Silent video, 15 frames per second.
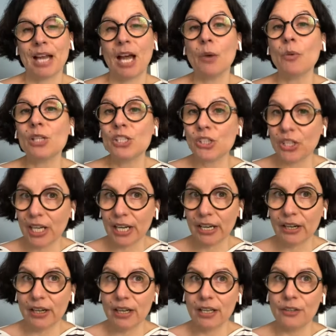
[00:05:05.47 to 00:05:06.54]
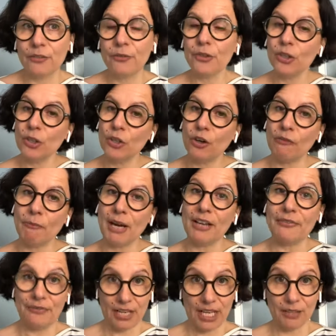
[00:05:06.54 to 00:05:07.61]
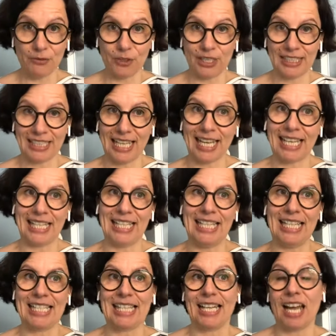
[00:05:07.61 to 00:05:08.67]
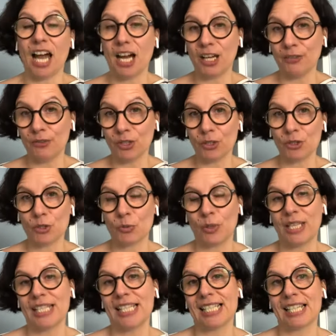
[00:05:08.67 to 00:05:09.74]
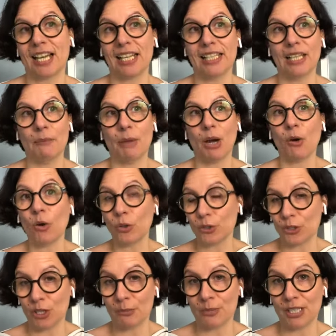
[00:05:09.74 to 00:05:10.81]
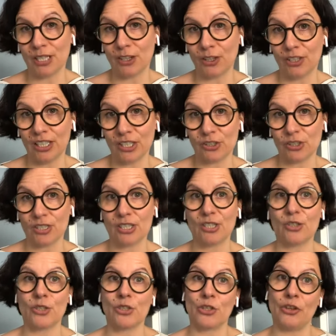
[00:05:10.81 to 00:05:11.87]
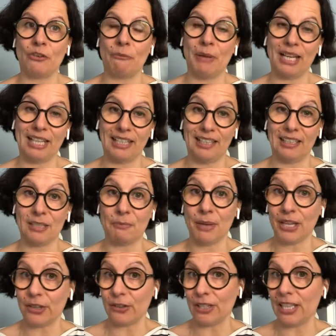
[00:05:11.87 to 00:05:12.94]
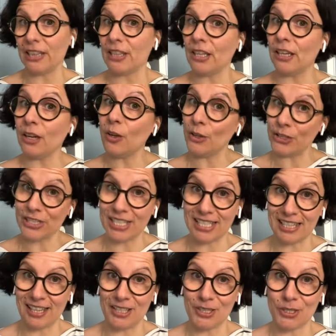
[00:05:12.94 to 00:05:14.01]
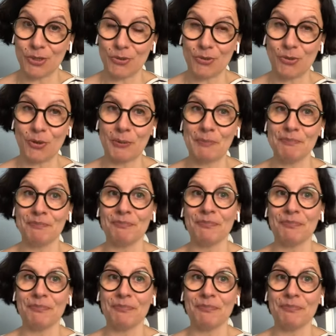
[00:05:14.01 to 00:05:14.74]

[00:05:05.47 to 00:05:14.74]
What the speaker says: I will share a few of my favorite techniques that I've used when designing my own terms and conditions to serve my clients better in the Lawyers Design School.